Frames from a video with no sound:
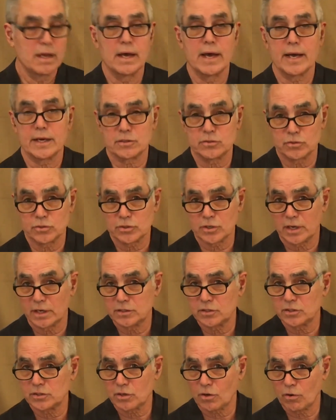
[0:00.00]

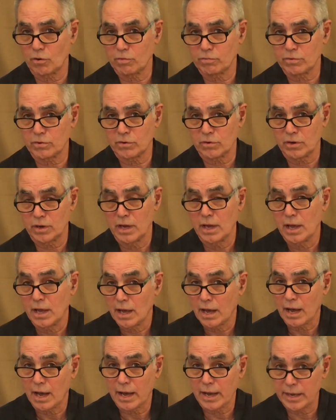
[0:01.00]
exercise is over,
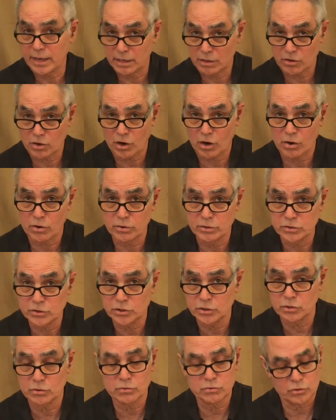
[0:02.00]
I encourage
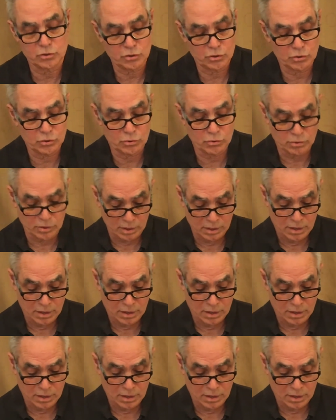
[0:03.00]
you to